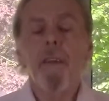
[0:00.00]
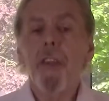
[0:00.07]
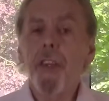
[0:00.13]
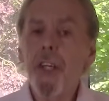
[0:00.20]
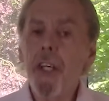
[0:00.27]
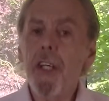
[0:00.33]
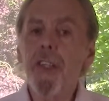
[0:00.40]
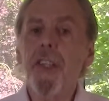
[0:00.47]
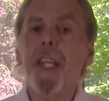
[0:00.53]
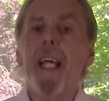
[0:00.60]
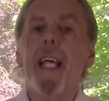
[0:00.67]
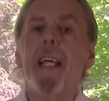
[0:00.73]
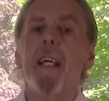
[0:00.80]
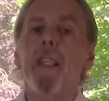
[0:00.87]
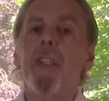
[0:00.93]
Third
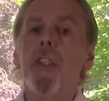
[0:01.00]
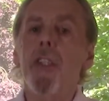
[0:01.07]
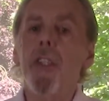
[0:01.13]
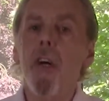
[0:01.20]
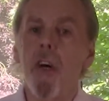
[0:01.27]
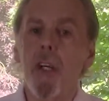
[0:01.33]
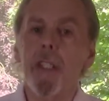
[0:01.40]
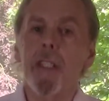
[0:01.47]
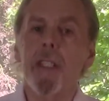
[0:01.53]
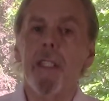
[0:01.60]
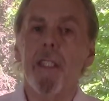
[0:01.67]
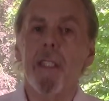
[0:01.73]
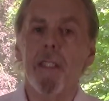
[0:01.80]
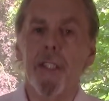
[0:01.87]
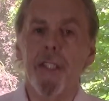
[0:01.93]
thing not
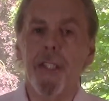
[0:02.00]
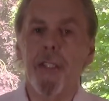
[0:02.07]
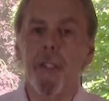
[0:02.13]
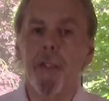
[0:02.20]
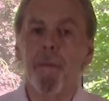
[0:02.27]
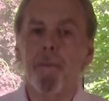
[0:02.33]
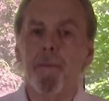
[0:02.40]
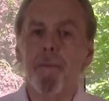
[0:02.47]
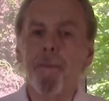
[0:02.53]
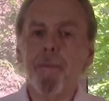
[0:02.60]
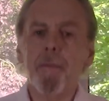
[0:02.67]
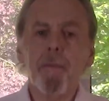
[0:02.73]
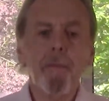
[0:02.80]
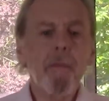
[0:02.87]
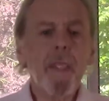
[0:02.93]
to do.
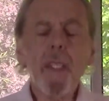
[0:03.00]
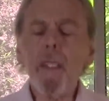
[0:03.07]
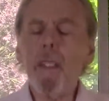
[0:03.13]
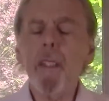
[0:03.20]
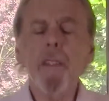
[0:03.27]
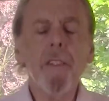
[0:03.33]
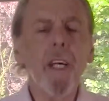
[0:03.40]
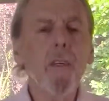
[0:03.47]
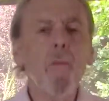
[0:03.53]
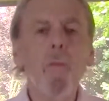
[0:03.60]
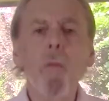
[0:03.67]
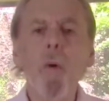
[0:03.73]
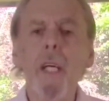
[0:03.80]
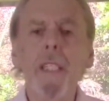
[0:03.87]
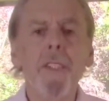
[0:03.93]
Don't
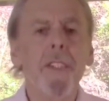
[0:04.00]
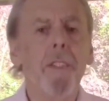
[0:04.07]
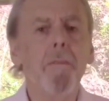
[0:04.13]
waste